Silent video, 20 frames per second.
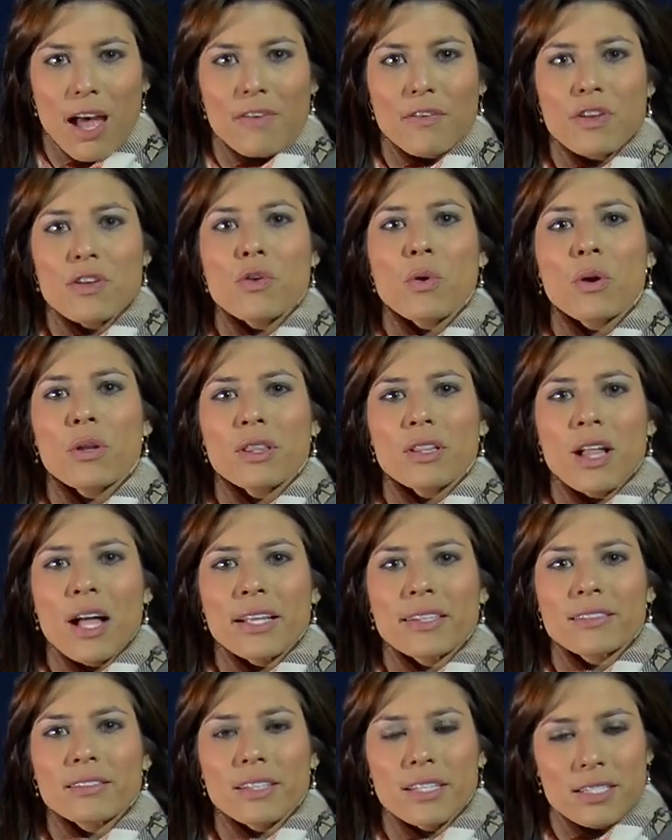Live in North
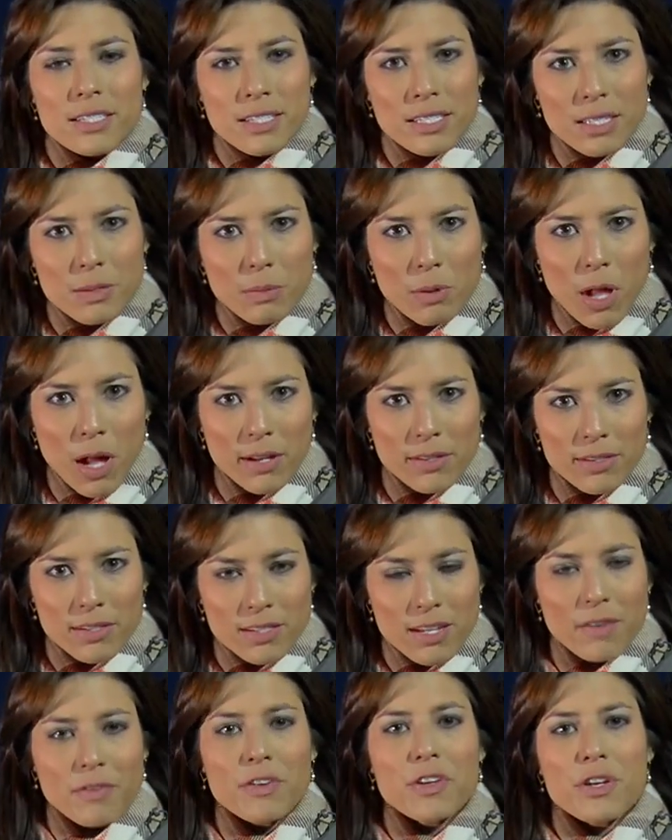Glen, Lindsey Sablan,
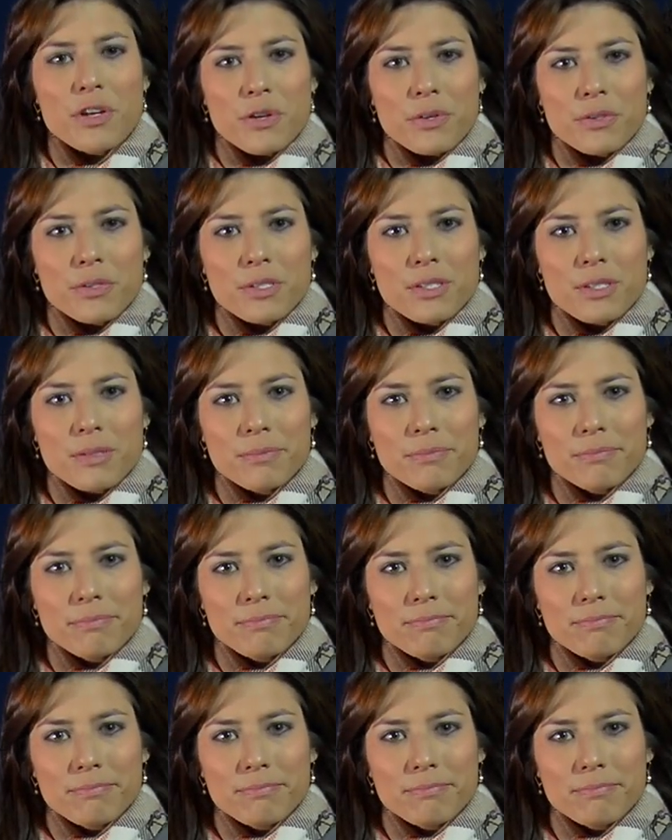7 News news.